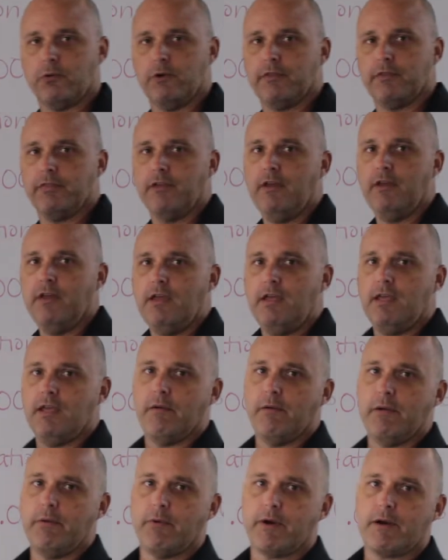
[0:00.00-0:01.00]
with,
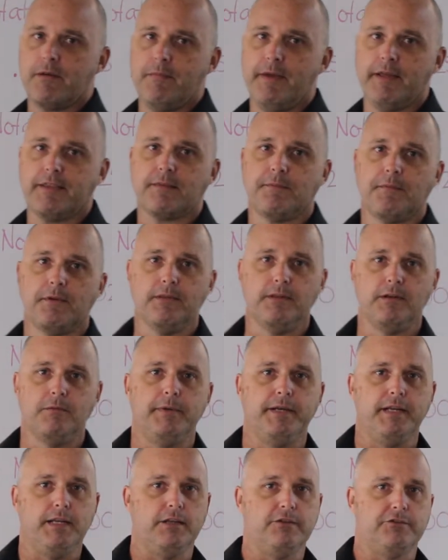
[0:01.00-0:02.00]
and we want to make them a little
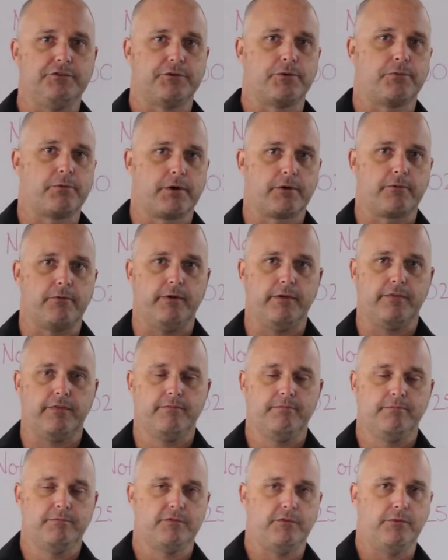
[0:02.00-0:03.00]
bit easier to work with.
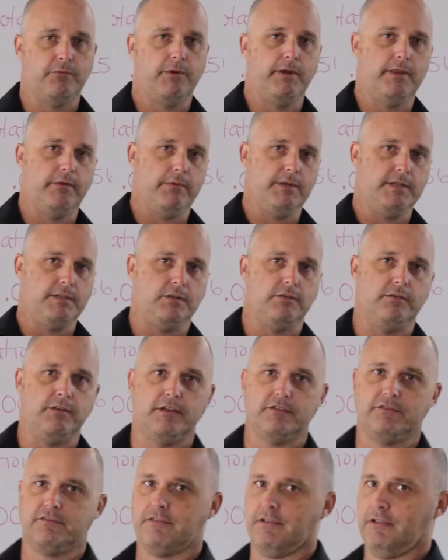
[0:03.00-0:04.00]
So the way that we do
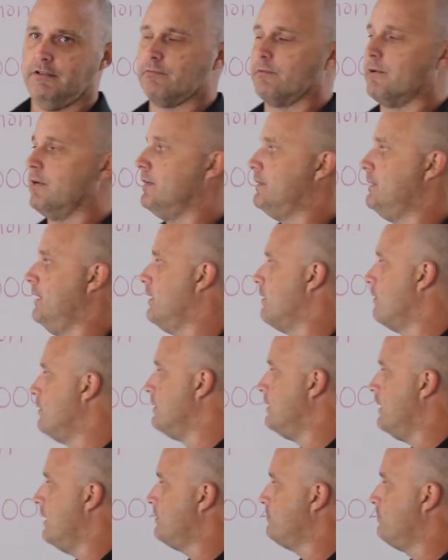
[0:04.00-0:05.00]
this is we're going to take our
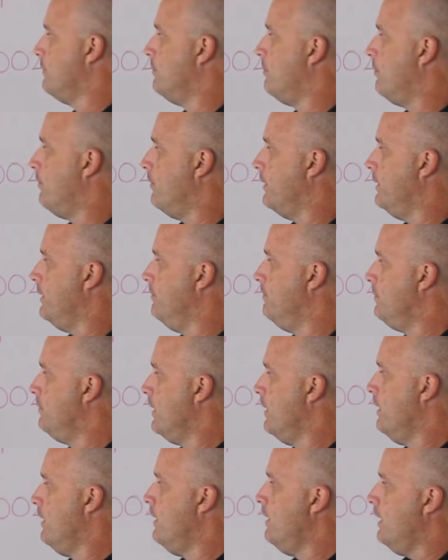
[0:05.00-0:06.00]
decimal point,
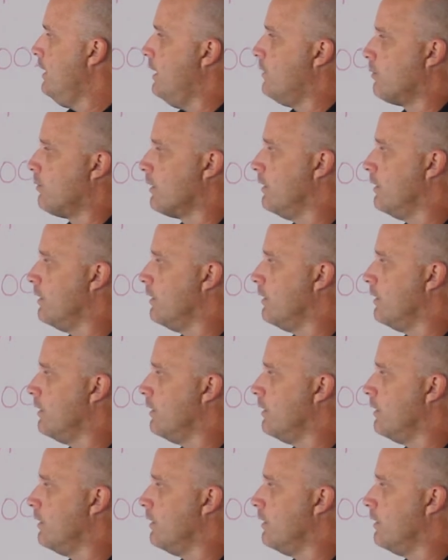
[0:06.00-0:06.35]
and we're